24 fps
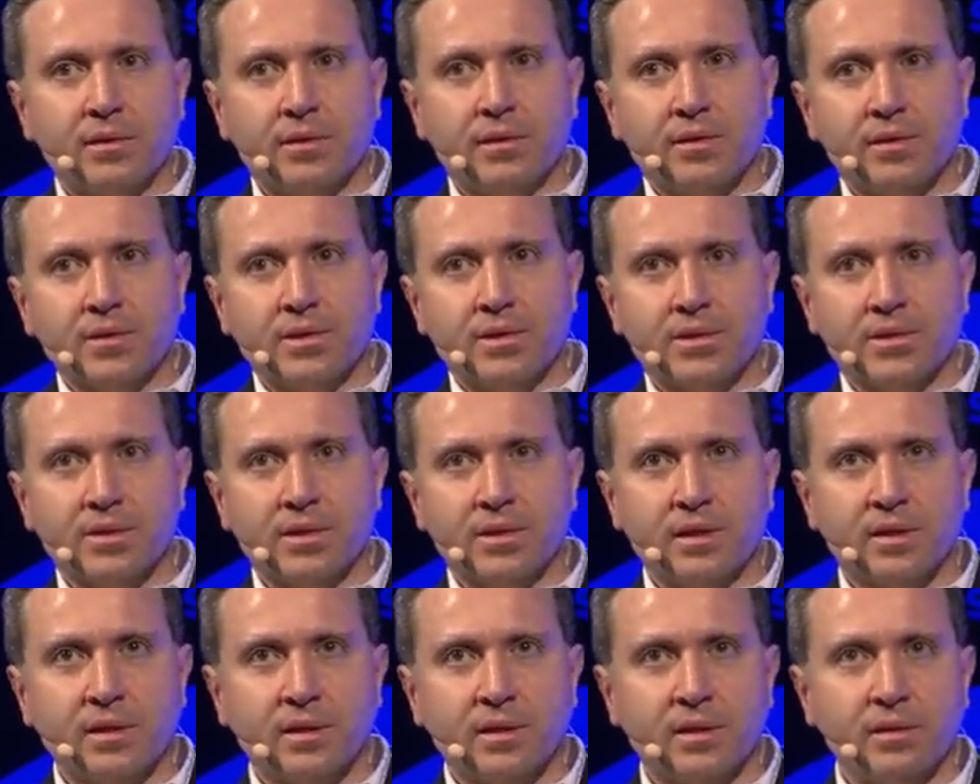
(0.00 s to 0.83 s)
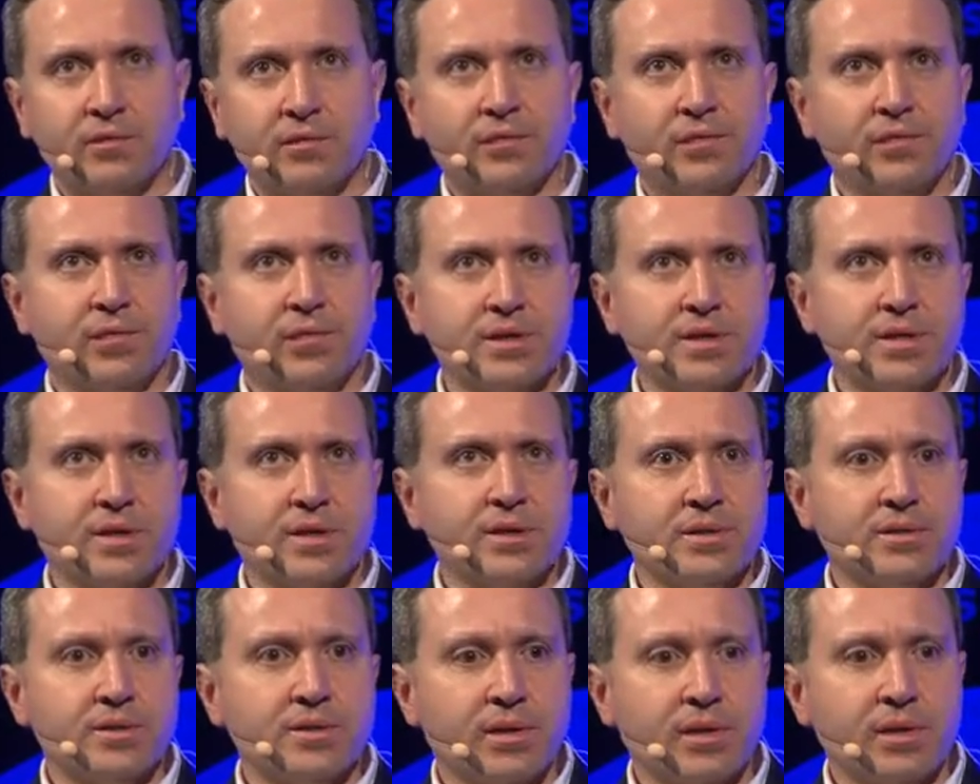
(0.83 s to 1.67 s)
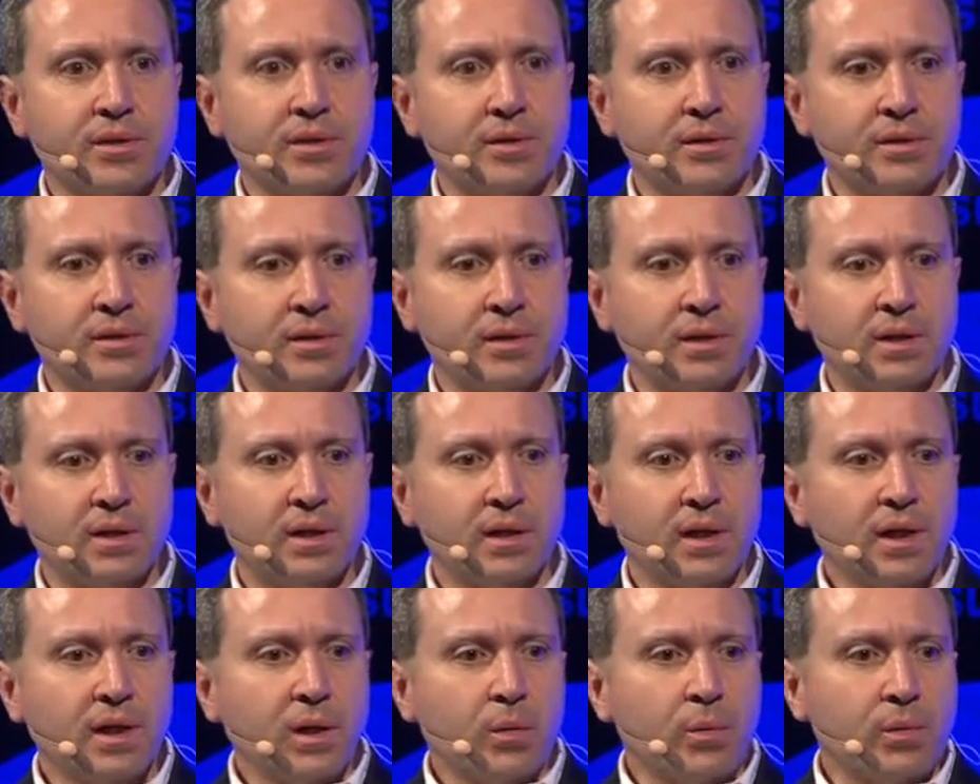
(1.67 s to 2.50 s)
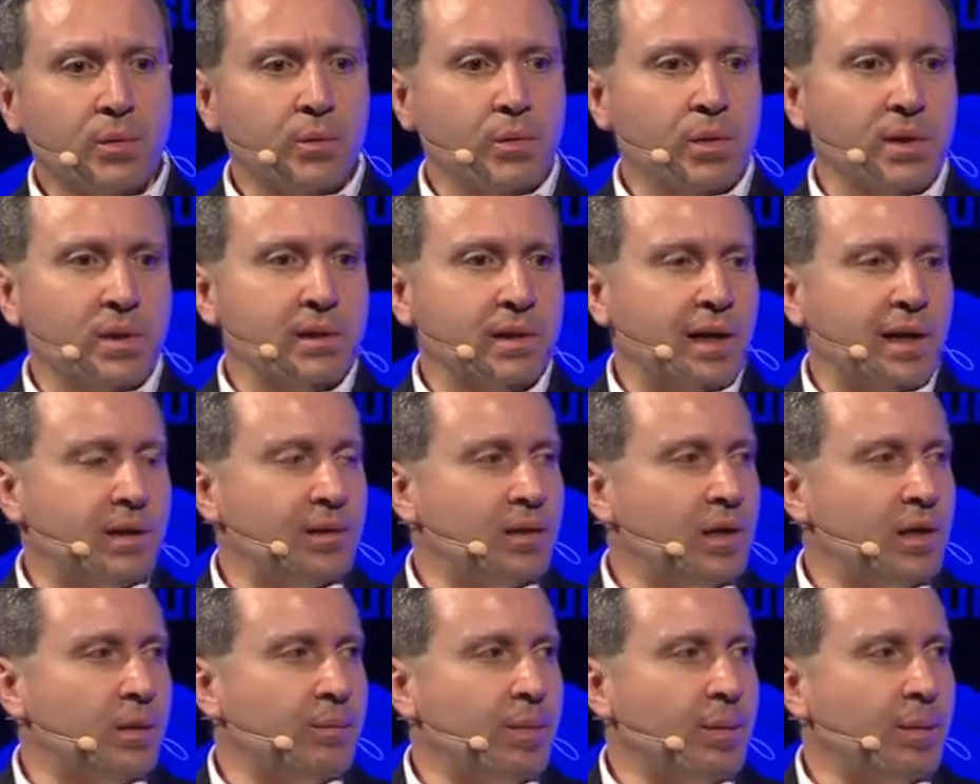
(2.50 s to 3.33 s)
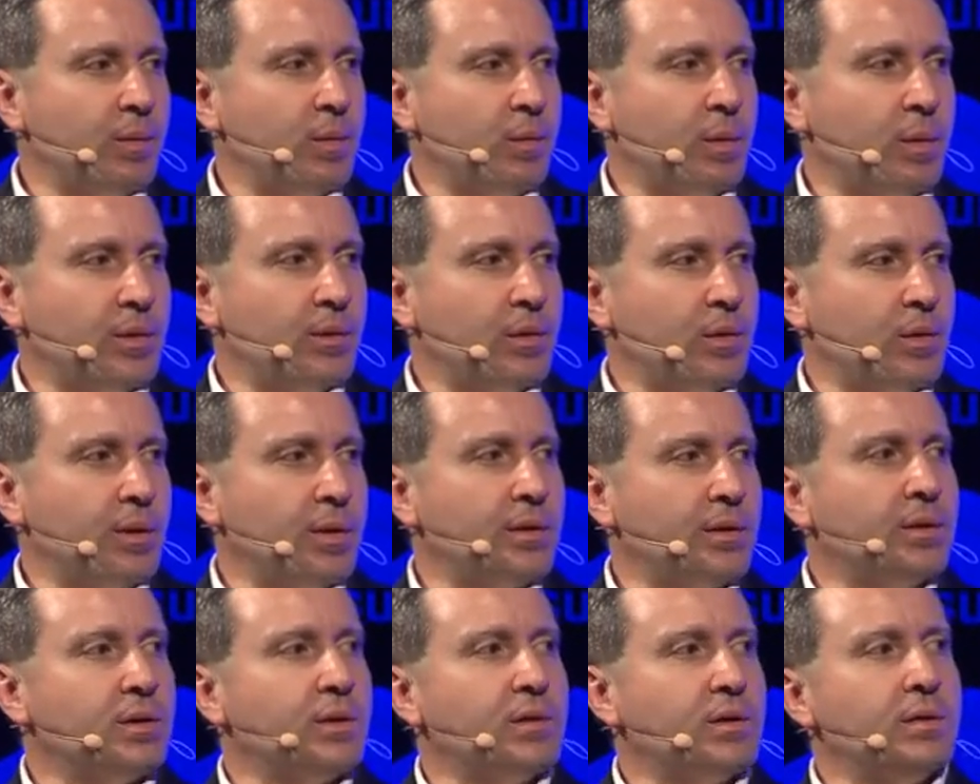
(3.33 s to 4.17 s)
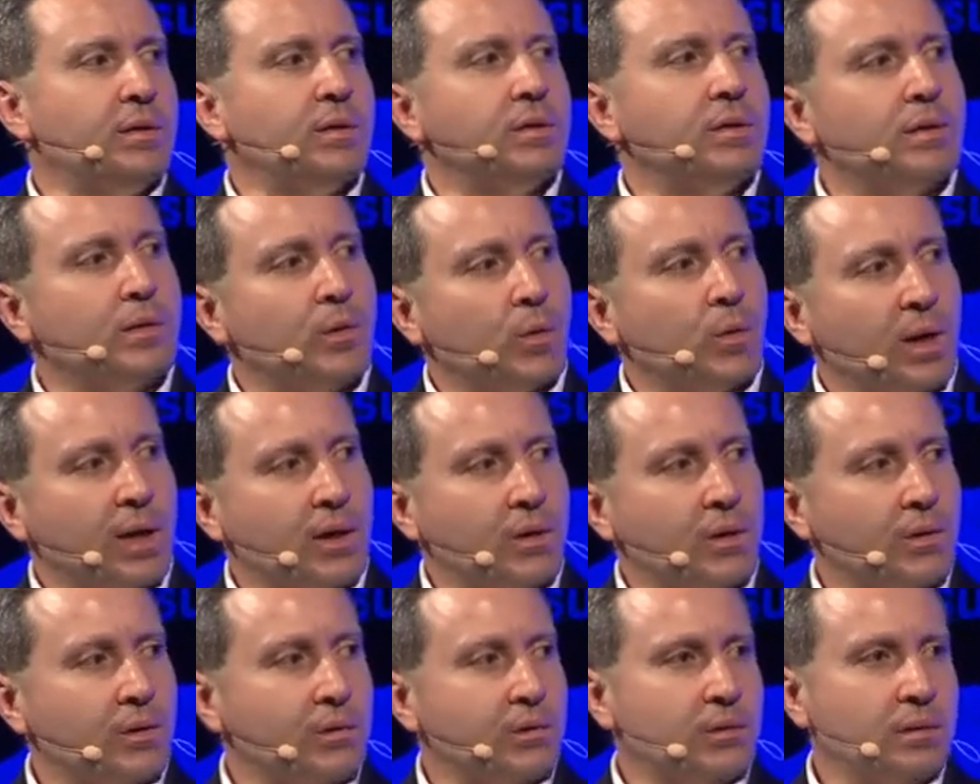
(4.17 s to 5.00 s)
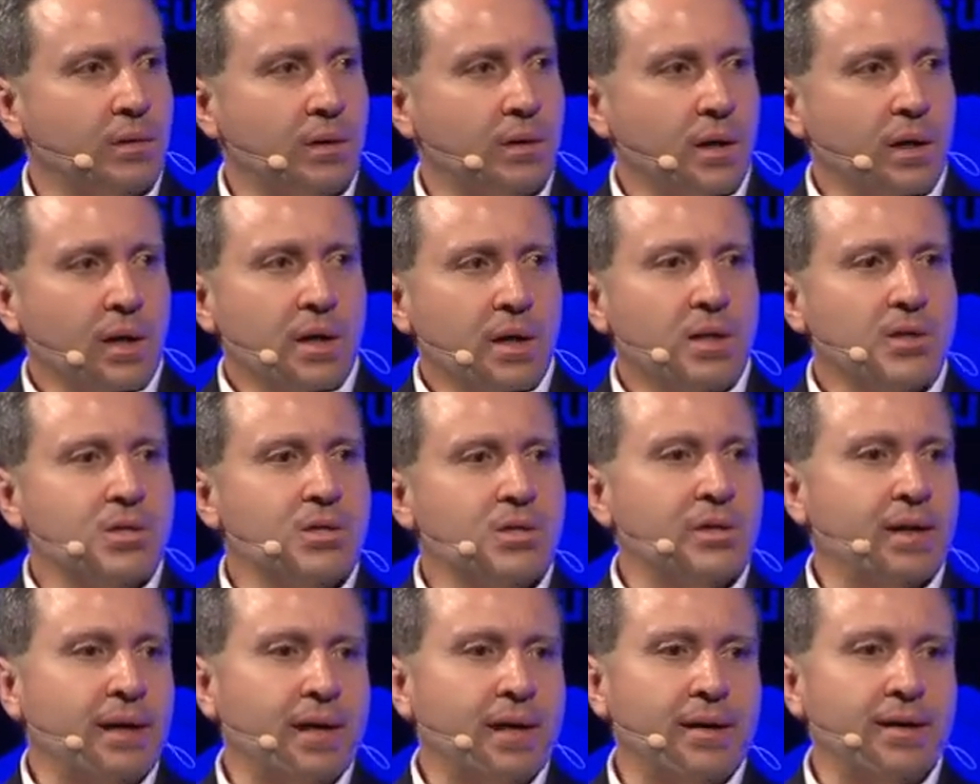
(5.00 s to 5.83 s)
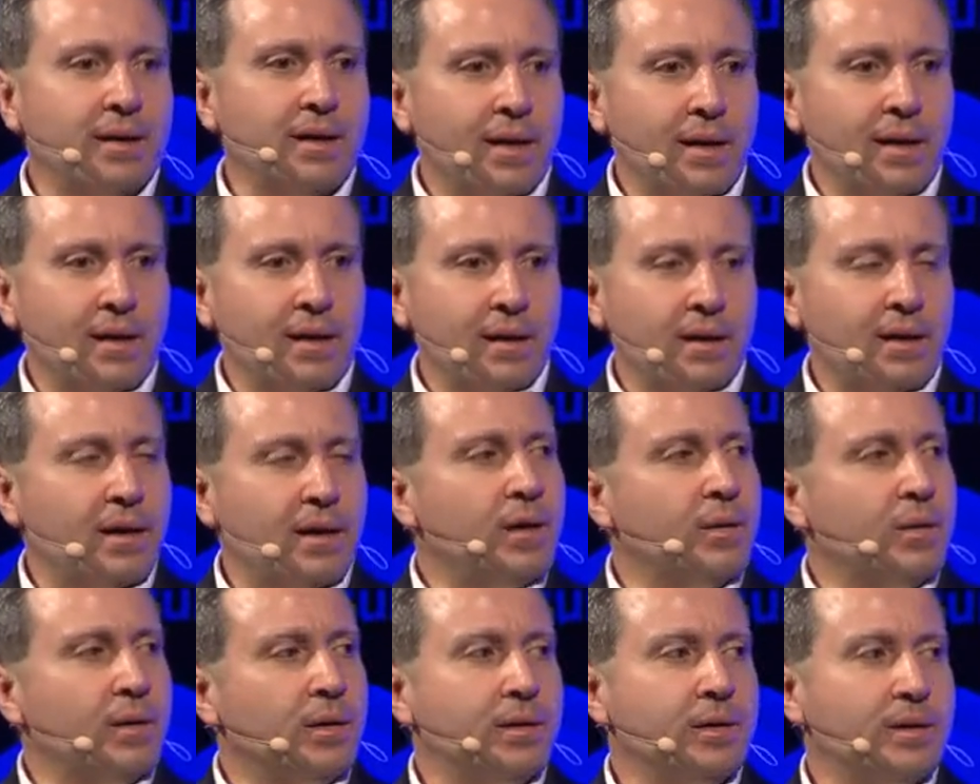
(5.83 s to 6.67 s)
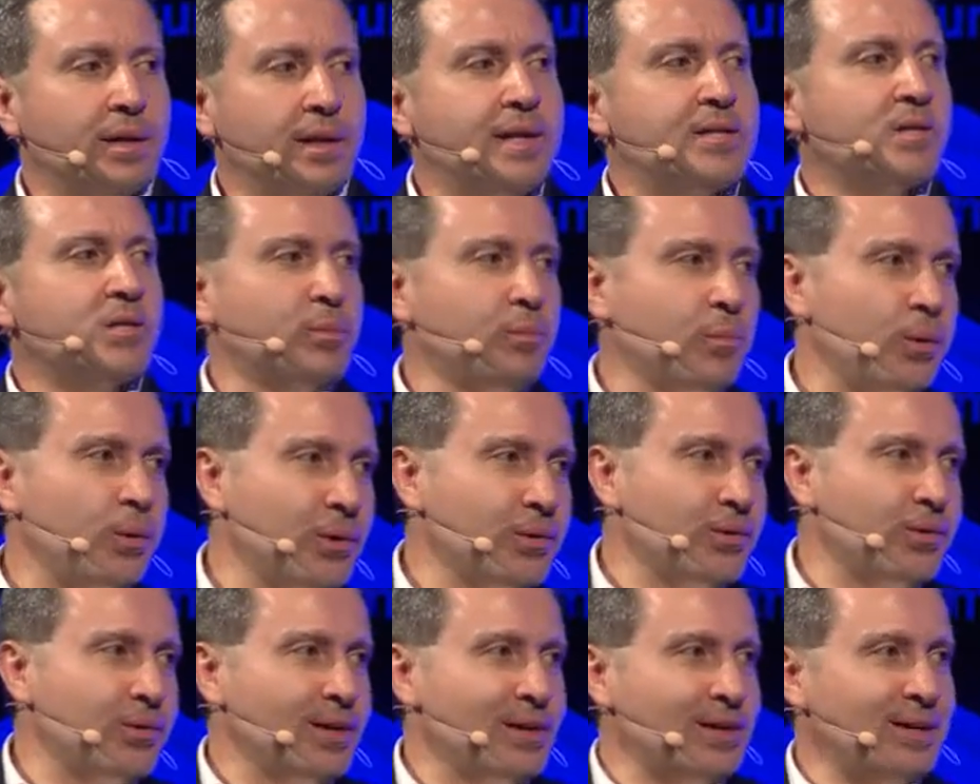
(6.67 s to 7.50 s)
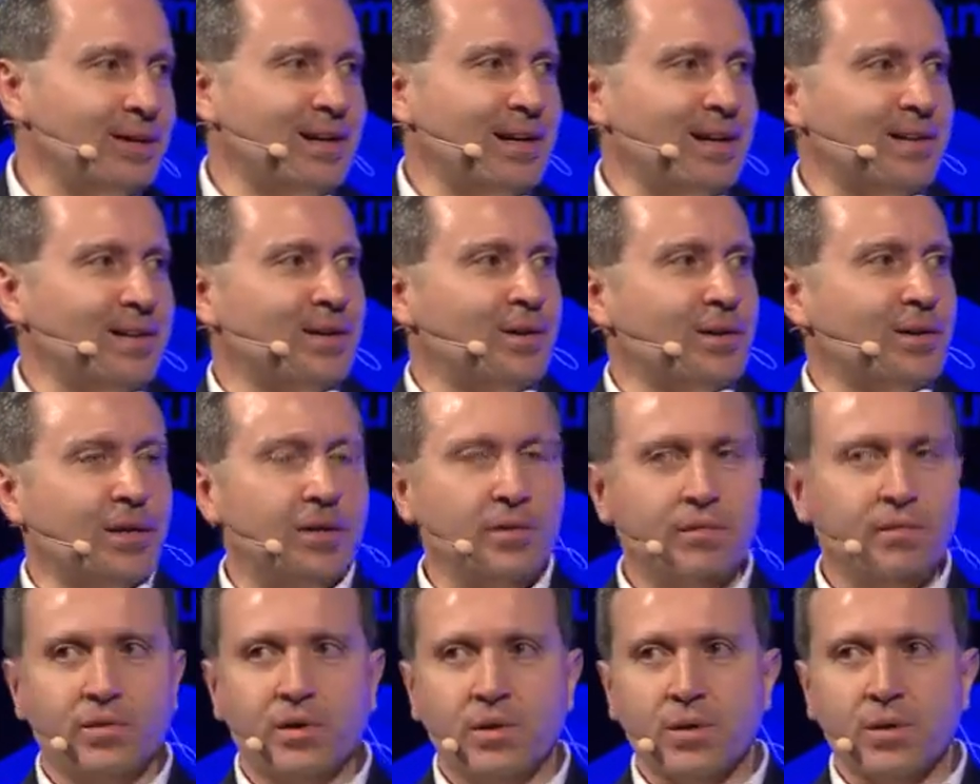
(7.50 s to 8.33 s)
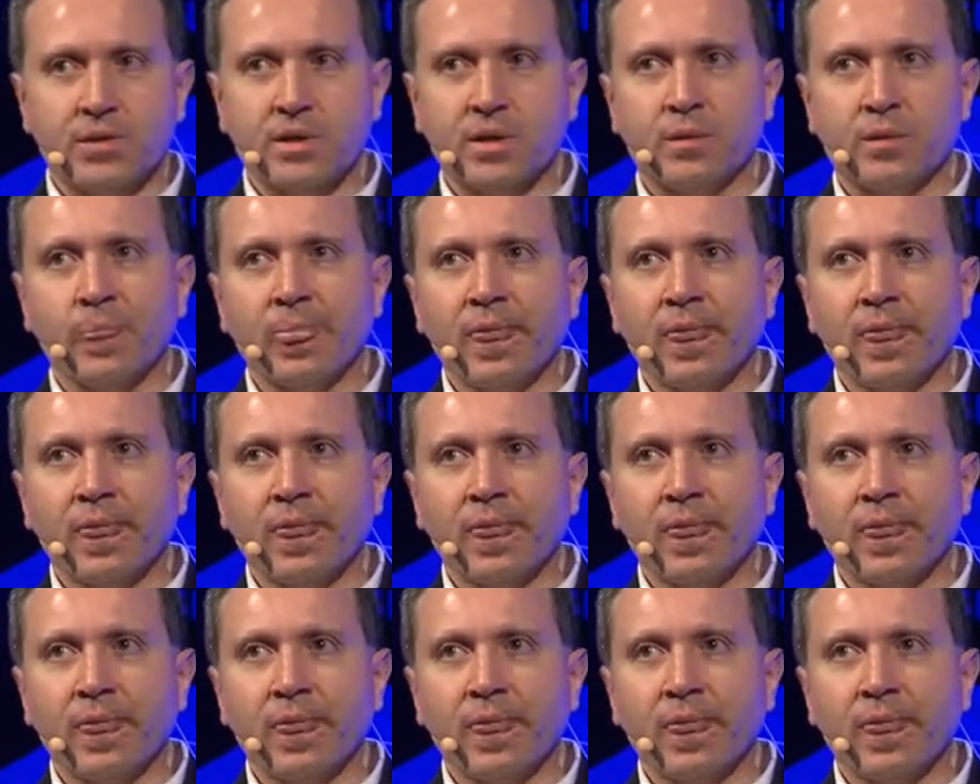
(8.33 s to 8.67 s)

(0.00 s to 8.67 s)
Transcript: There's physical security. With LiDAR, people wonder whether one could shine a laser pointer at a LiDAR and confuse it.